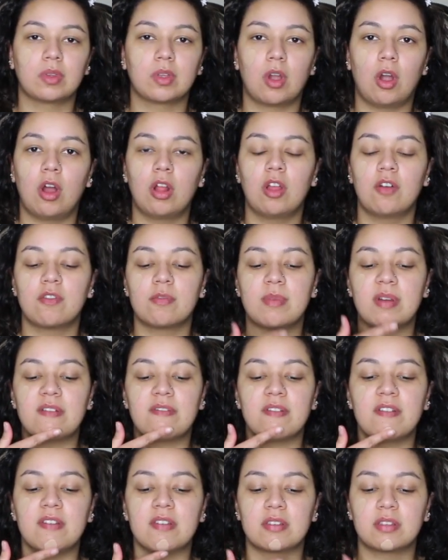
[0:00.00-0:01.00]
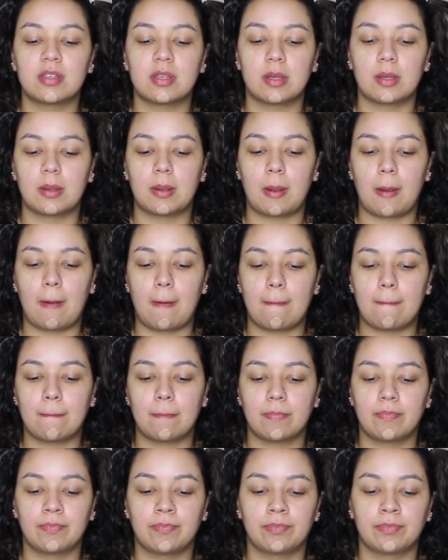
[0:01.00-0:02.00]
all over my face.
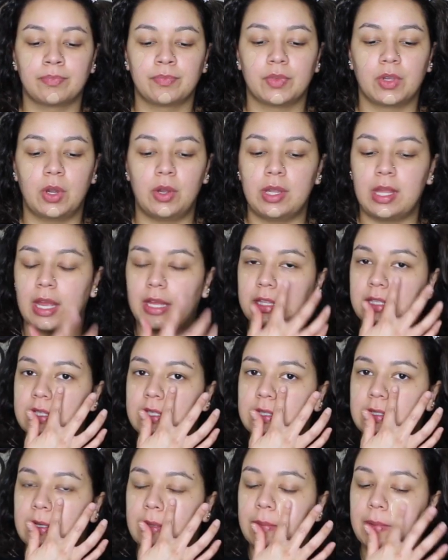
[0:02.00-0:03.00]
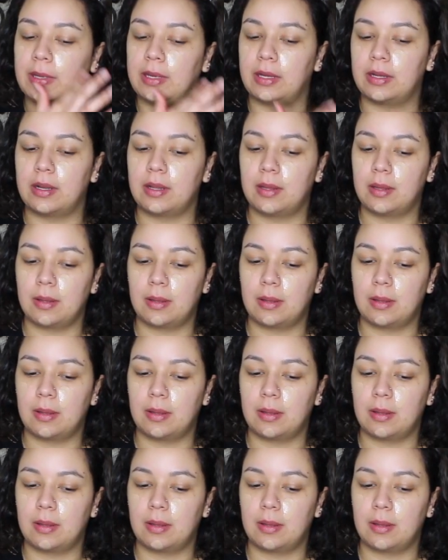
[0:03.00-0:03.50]
Oh yeah, this is gonna be good.